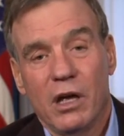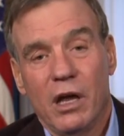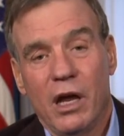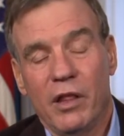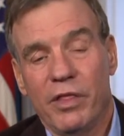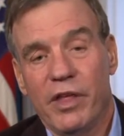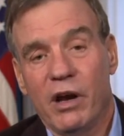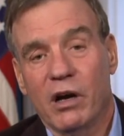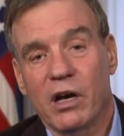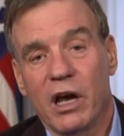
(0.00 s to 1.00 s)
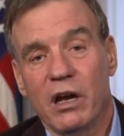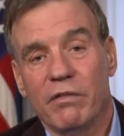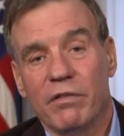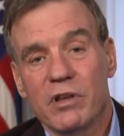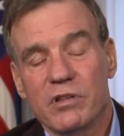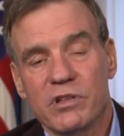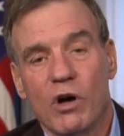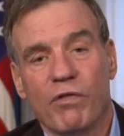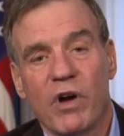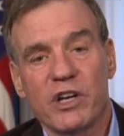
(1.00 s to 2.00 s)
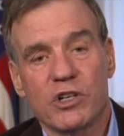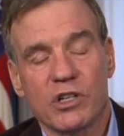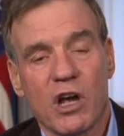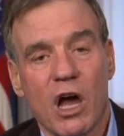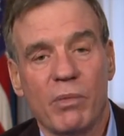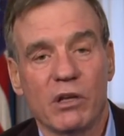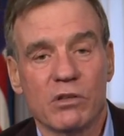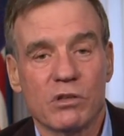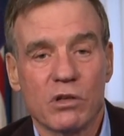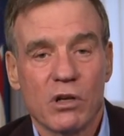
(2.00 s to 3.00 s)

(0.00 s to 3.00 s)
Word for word: And their kind of self righteous comments